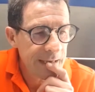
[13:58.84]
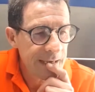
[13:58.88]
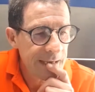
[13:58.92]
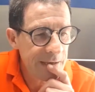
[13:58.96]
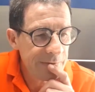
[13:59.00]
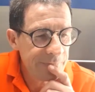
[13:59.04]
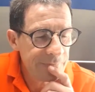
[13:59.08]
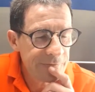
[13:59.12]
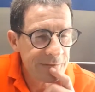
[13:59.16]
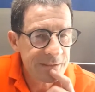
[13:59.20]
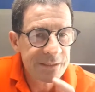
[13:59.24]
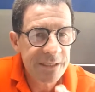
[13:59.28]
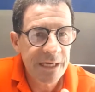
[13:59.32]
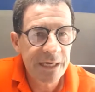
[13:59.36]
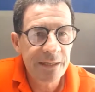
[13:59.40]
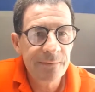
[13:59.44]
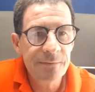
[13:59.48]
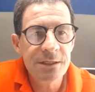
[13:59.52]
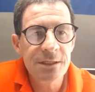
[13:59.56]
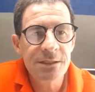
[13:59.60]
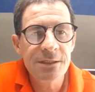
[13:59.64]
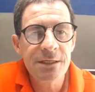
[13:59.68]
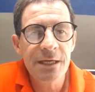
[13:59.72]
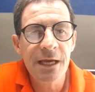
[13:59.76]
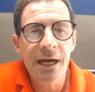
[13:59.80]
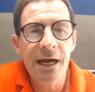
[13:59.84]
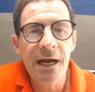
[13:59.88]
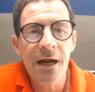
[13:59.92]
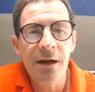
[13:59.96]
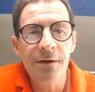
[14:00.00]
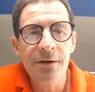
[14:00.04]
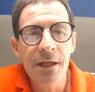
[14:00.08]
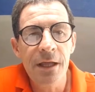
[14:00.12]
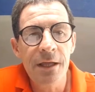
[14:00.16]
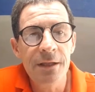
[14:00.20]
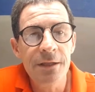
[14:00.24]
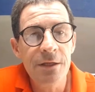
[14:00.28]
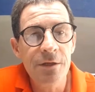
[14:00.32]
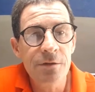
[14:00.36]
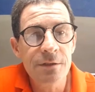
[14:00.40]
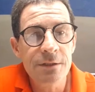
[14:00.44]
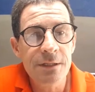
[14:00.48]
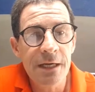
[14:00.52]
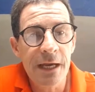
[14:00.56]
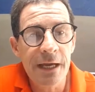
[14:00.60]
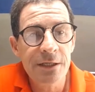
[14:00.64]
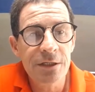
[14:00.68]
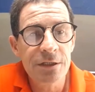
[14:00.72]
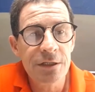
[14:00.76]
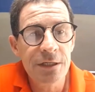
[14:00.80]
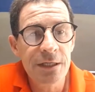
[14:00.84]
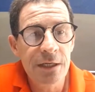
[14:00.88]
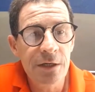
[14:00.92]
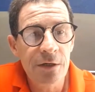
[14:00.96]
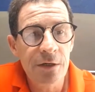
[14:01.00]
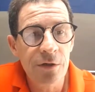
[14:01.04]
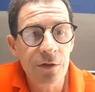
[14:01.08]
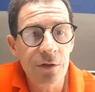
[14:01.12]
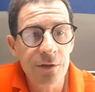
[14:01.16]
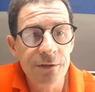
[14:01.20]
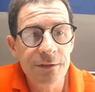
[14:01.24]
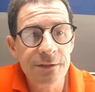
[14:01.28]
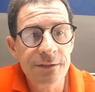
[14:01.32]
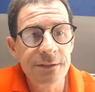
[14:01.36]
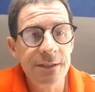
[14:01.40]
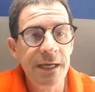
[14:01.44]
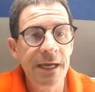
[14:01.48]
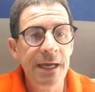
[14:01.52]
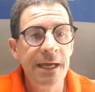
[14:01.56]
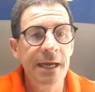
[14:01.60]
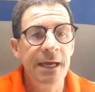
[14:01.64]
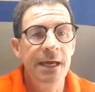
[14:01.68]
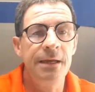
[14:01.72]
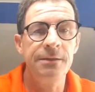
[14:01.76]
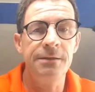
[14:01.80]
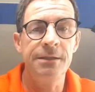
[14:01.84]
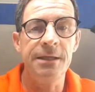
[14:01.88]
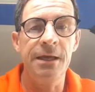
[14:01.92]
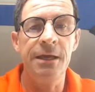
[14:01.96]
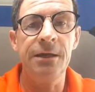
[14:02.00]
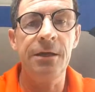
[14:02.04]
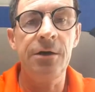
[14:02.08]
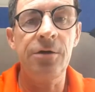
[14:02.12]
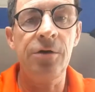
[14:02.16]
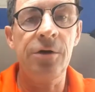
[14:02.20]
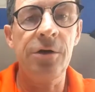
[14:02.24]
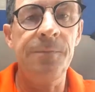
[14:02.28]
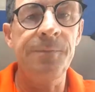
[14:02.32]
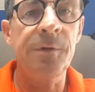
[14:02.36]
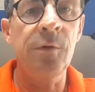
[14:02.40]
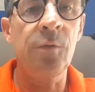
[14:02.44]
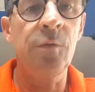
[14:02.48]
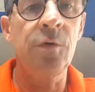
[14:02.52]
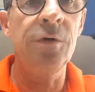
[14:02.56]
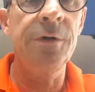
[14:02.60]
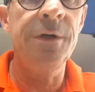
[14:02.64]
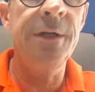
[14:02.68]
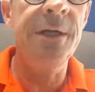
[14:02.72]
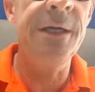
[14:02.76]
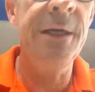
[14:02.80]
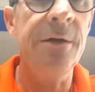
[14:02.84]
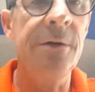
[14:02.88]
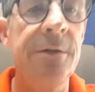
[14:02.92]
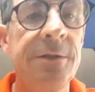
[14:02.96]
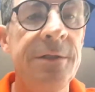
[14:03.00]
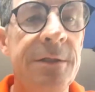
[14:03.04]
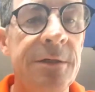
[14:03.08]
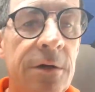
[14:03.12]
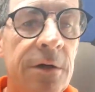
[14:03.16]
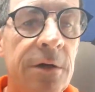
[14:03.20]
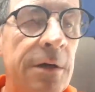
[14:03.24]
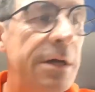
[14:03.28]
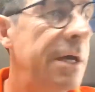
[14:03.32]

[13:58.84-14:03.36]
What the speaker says: Fitzsimons' yard, and they used to actually cut up the wood here. So